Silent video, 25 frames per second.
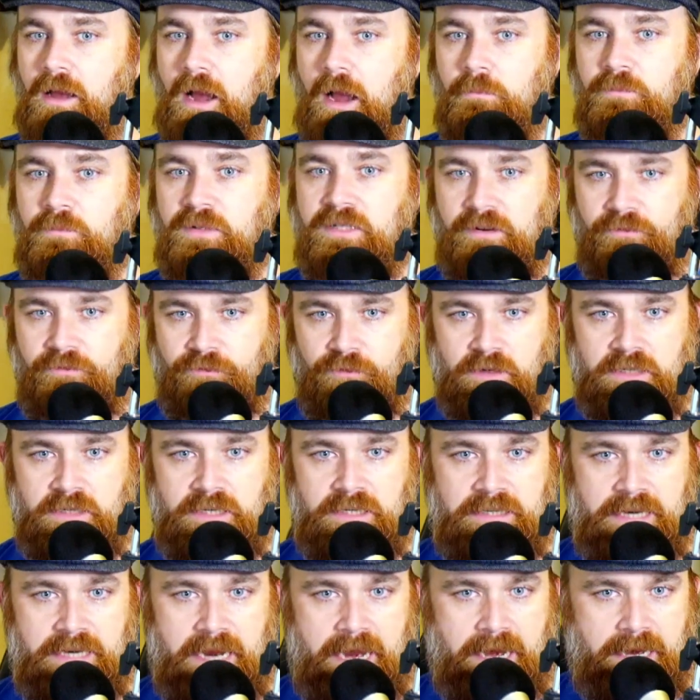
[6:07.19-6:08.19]
I'm different
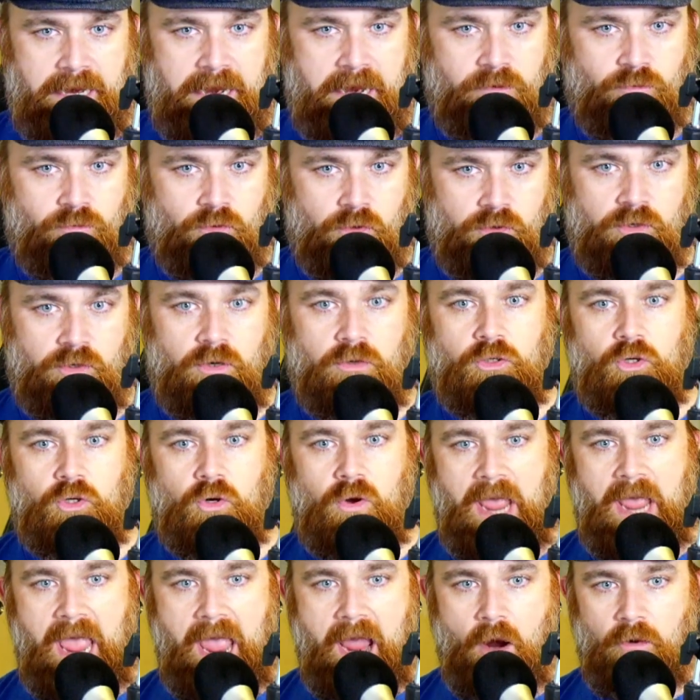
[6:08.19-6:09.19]
to Dan Andrews. Not
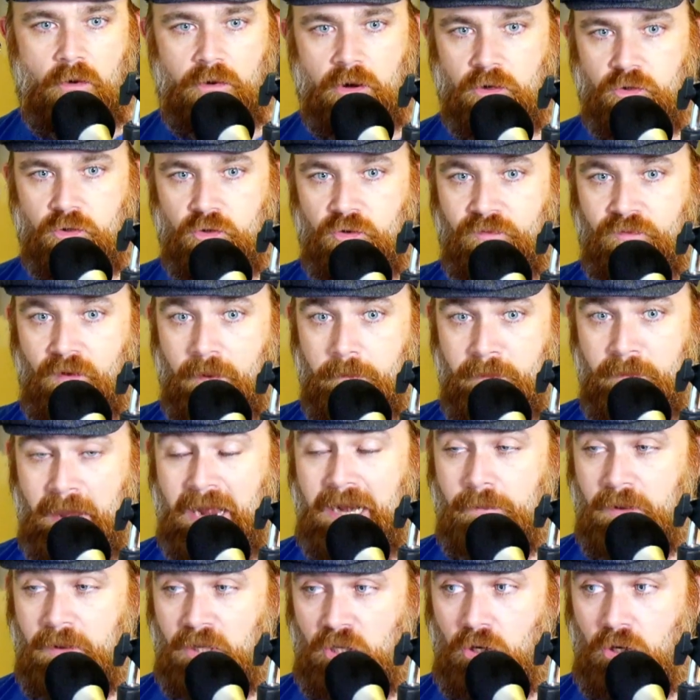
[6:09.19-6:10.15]
sure how, not sure if I'm better,